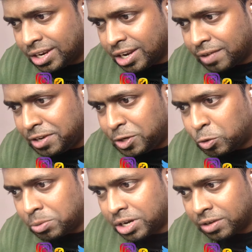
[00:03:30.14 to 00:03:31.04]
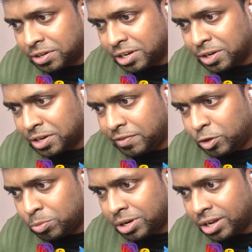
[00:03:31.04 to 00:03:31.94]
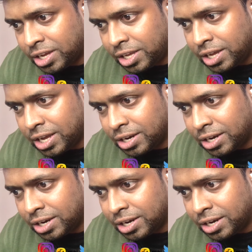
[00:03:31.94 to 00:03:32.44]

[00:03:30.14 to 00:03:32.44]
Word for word: Naveen Kumar I,